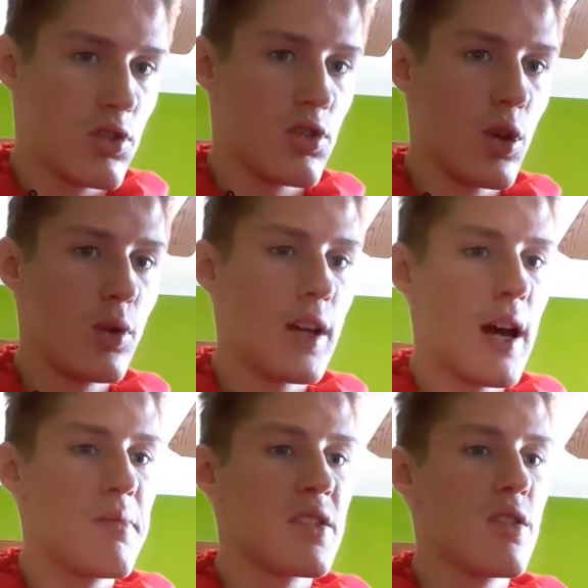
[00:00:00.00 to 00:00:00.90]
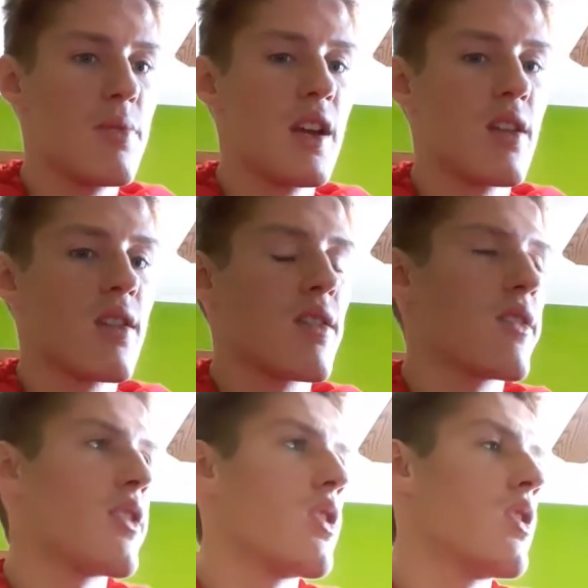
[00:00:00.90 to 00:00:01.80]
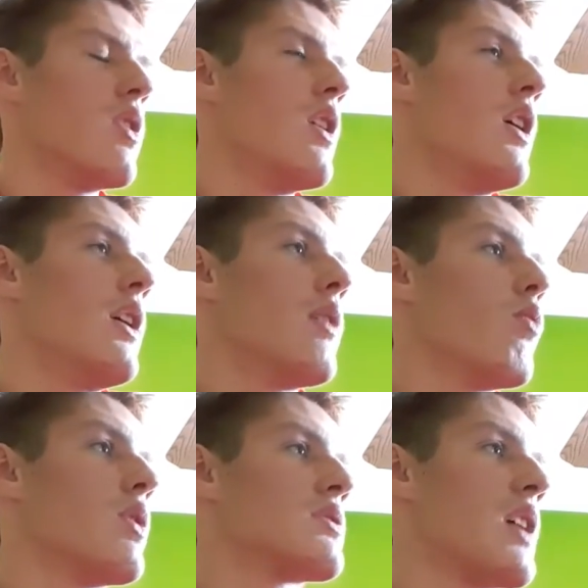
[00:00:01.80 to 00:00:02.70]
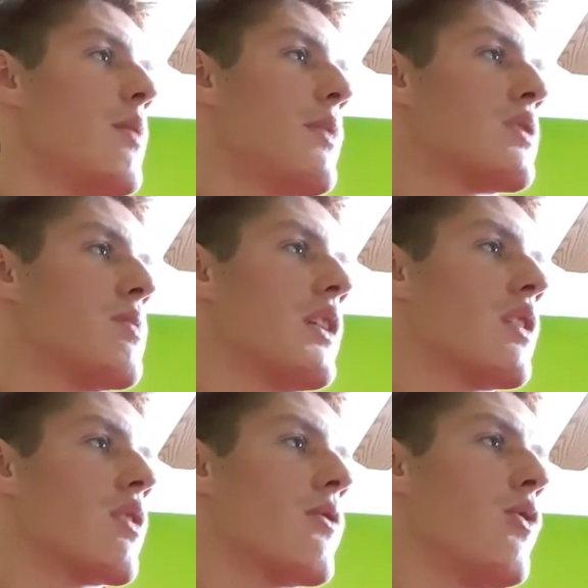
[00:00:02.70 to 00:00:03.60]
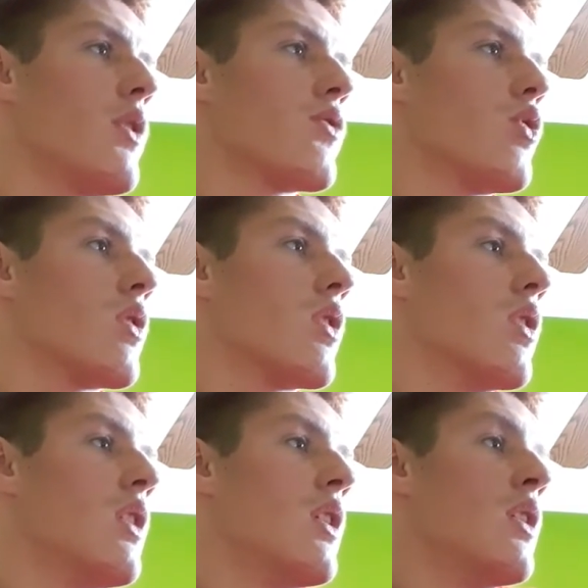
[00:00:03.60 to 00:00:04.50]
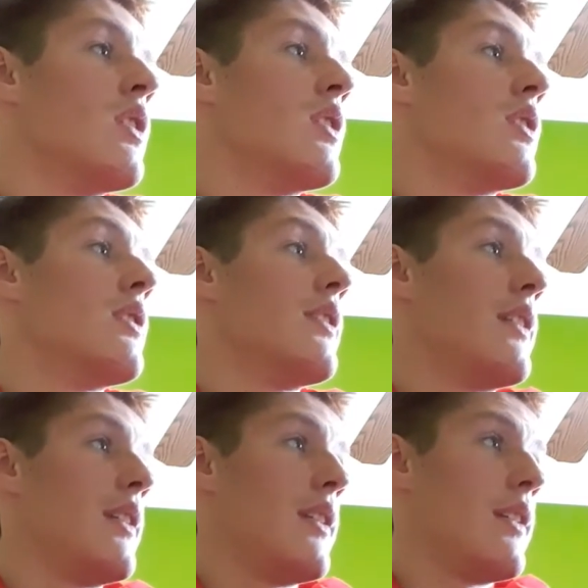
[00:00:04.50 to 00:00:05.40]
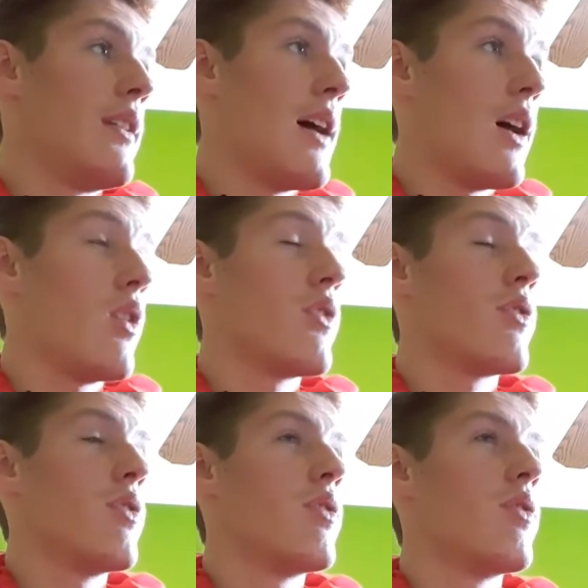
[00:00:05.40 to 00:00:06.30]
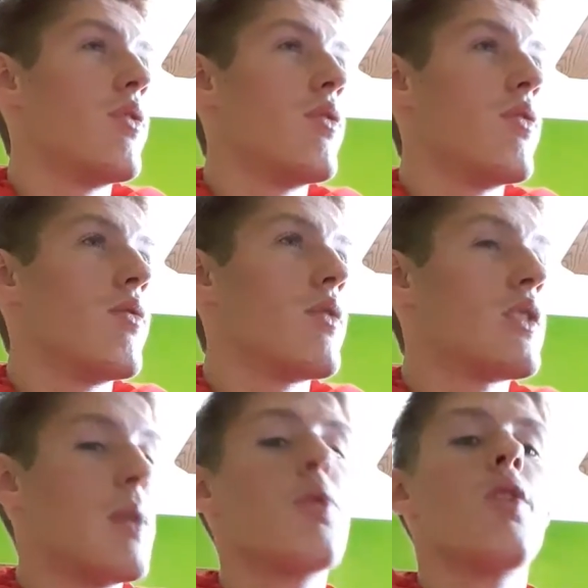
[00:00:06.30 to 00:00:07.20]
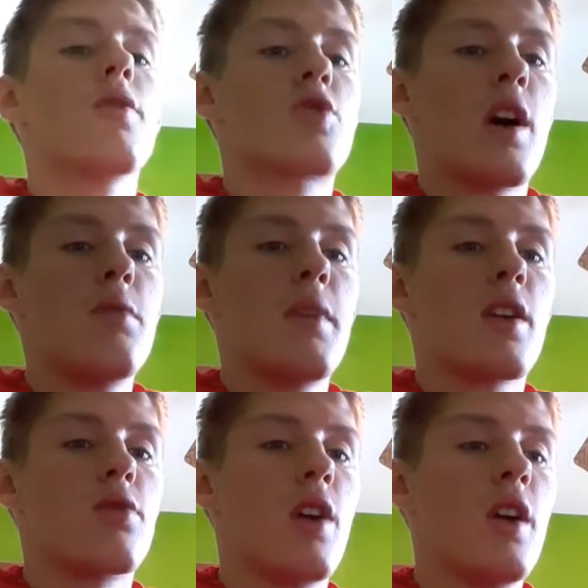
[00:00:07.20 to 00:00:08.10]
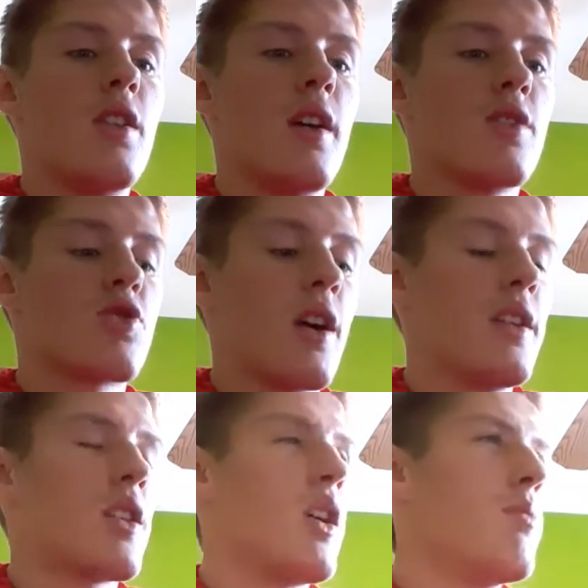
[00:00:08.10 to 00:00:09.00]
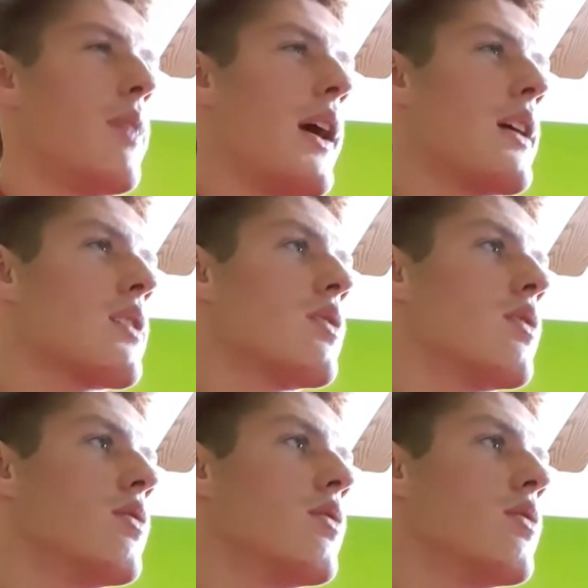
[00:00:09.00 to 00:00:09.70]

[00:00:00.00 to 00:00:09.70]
2 times in the beginning of the third, and 1 time at the beginning of the fourth quarter. Now, the Timberwolves tried to make a run and tried to come back,